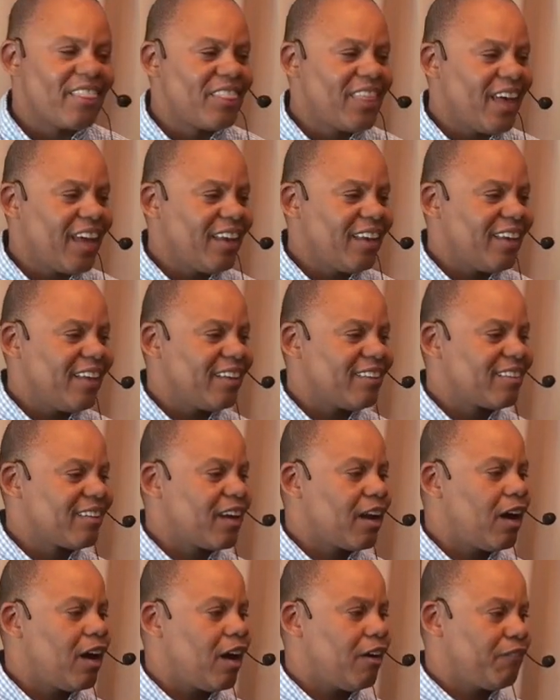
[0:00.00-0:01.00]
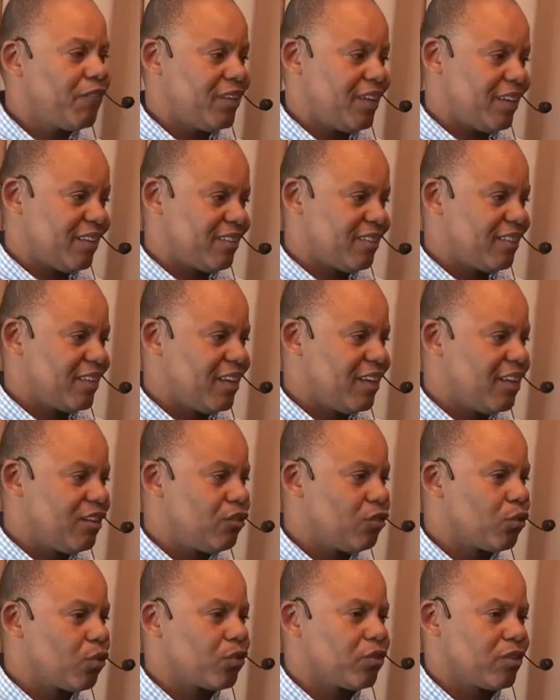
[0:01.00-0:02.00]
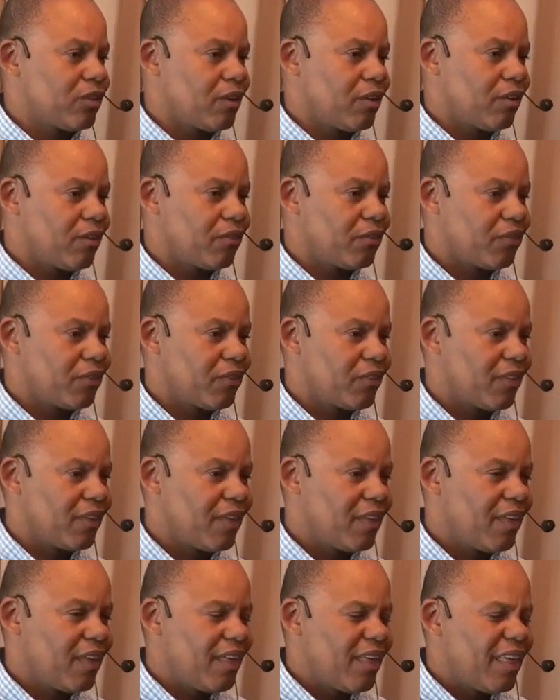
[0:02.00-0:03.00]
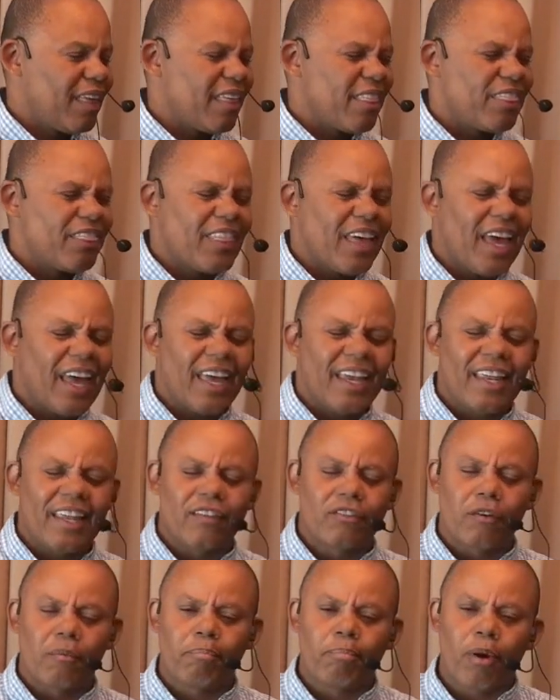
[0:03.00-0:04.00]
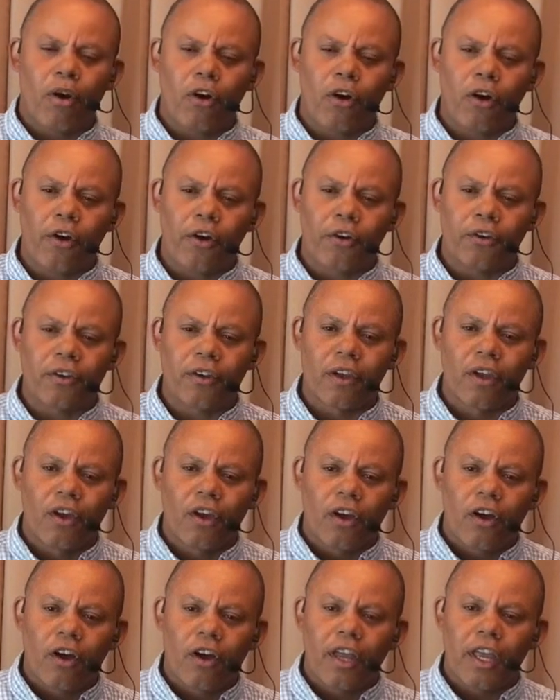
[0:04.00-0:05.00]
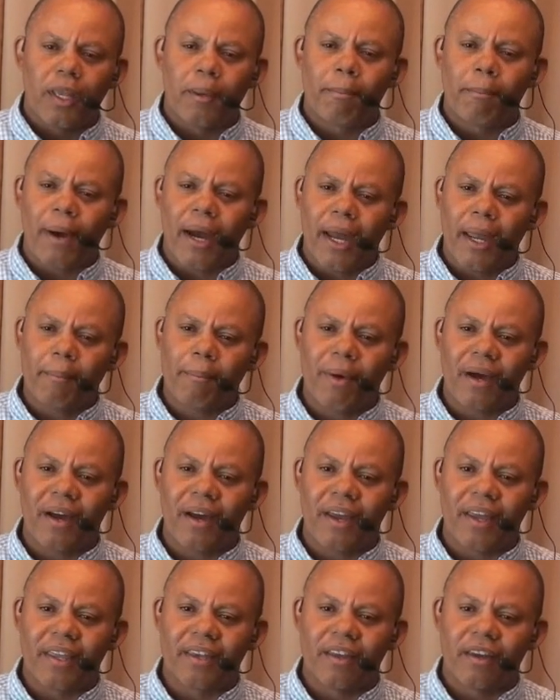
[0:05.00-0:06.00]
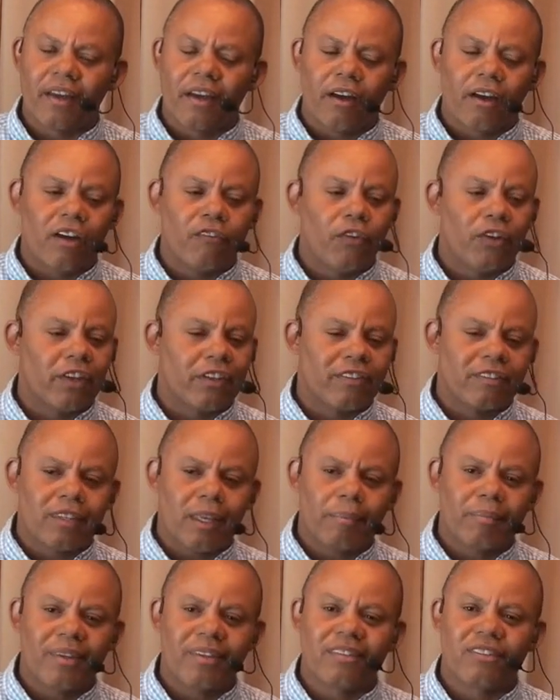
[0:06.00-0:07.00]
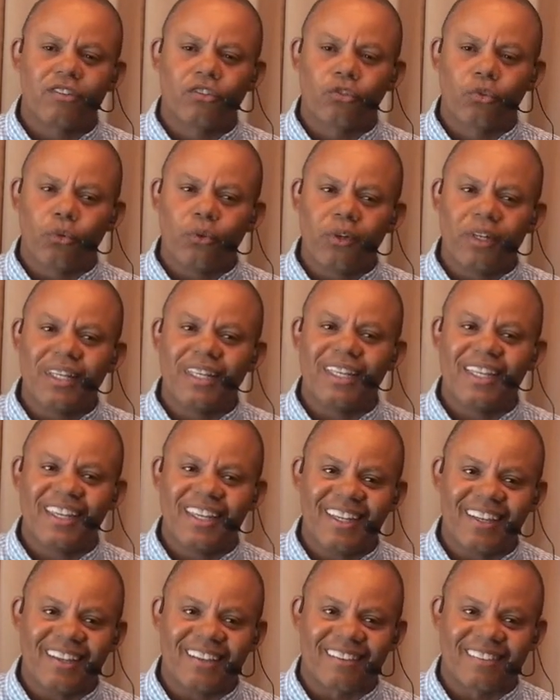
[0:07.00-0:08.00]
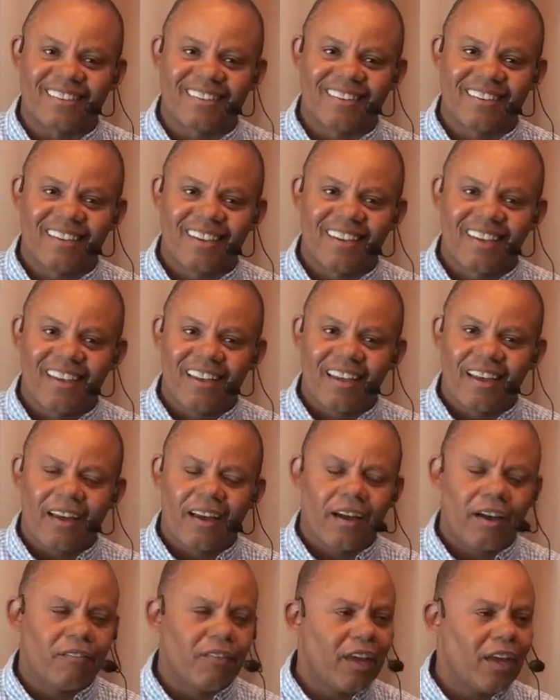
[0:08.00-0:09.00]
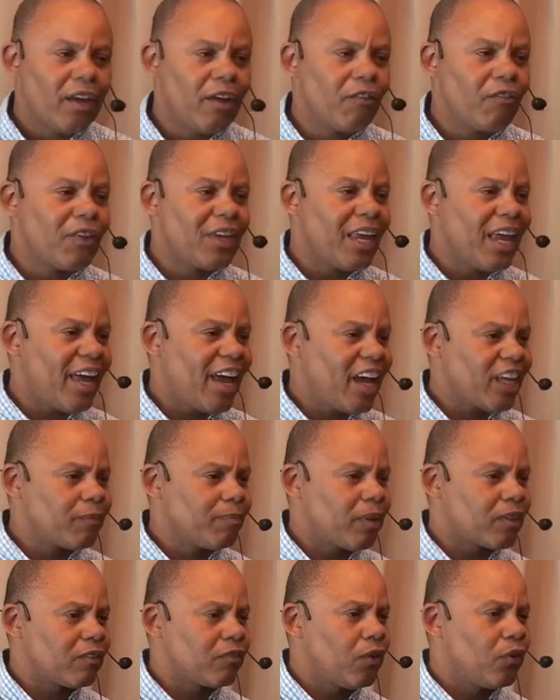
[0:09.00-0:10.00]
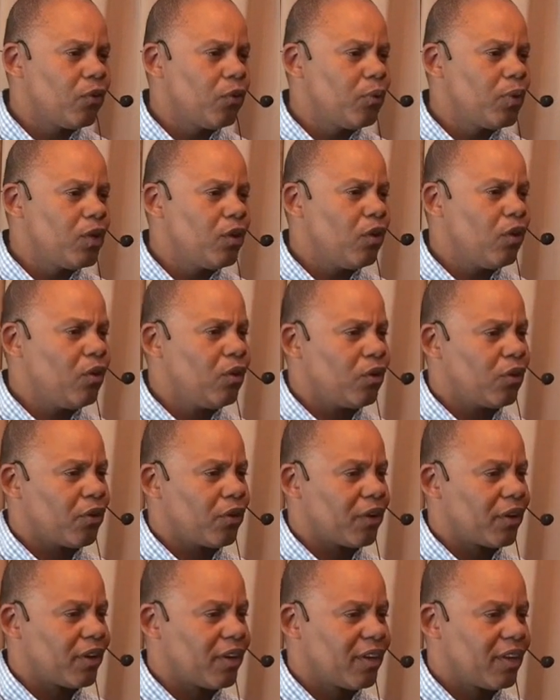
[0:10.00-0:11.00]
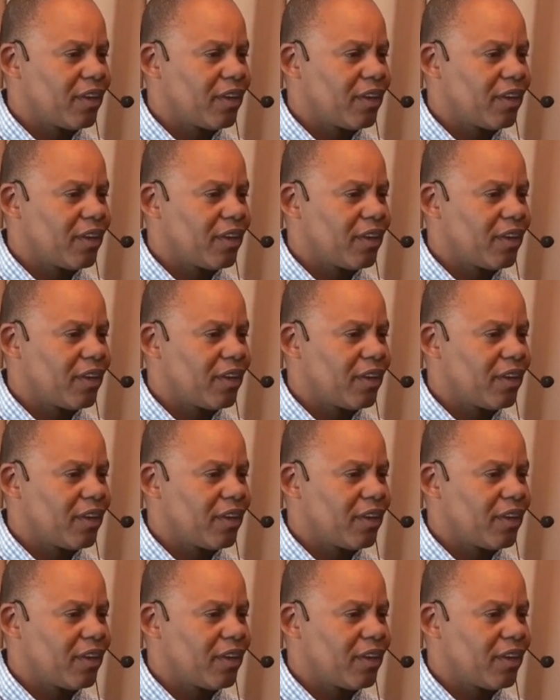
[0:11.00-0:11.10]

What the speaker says: That is confidence in yourself. That is a part, in my mind, of what acceptance truly is, of every aspect of who we are.